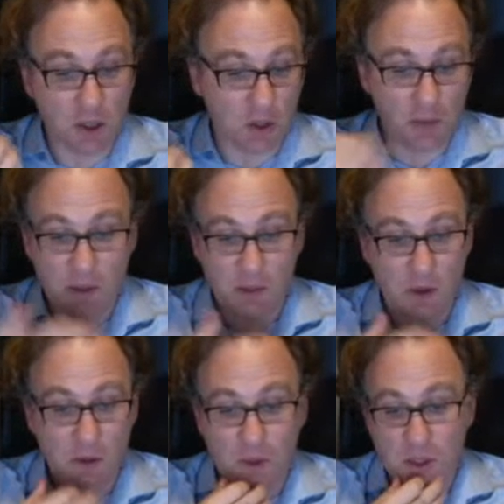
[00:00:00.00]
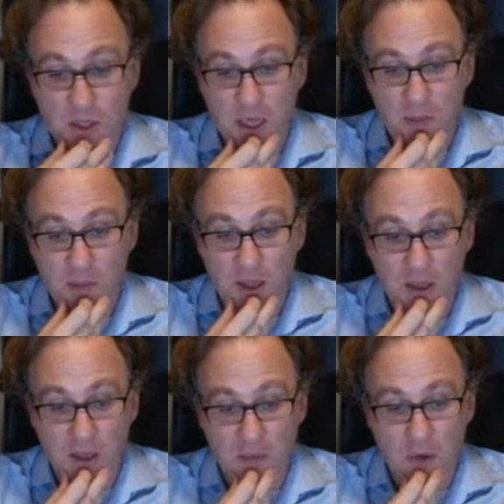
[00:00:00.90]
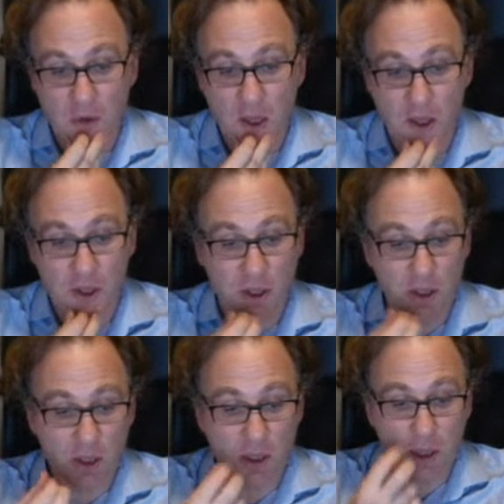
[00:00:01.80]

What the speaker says: so they may be almost the same, but they differ occasionally,